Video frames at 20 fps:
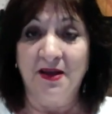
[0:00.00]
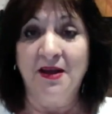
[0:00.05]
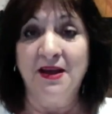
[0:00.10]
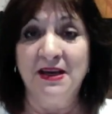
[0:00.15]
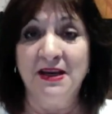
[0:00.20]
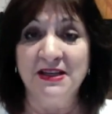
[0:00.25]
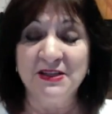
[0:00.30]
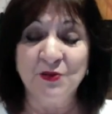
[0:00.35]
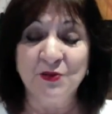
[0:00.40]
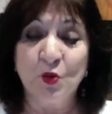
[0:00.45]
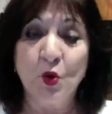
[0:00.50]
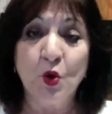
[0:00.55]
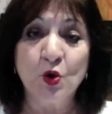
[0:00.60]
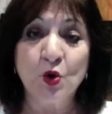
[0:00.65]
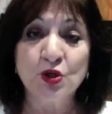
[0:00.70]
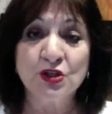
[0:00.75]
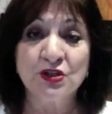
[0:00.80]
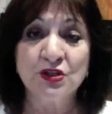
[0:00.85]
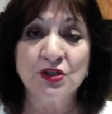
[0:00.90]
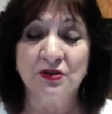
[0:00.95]
He's
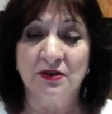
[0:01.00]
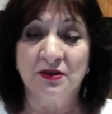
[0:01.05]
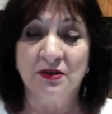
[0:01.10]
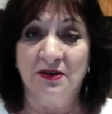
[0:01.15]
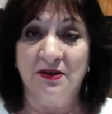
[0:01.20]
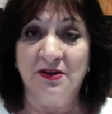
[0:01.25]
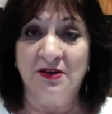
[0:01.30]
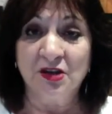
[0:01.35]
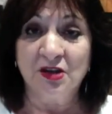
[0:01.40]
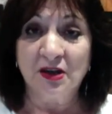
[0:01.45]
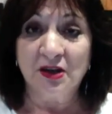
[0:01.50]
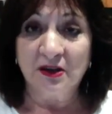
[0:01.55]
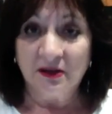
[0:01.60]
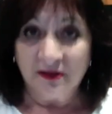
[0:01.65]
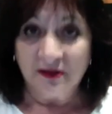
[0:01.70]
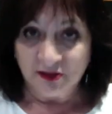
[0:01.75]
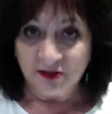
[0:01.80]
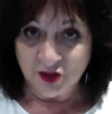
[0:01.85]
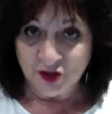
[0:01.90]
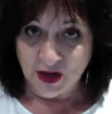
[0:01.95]
walked,
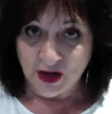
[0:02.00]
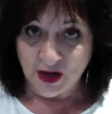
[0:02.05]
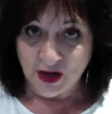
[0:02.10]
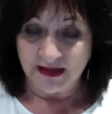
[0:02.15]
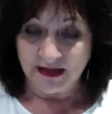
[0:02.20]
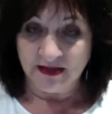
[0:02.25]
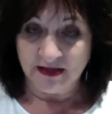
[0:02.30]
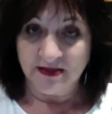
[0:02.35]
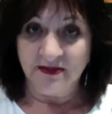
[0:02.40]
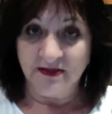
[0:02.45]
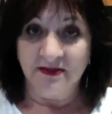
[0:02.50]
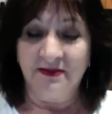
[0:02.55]
trained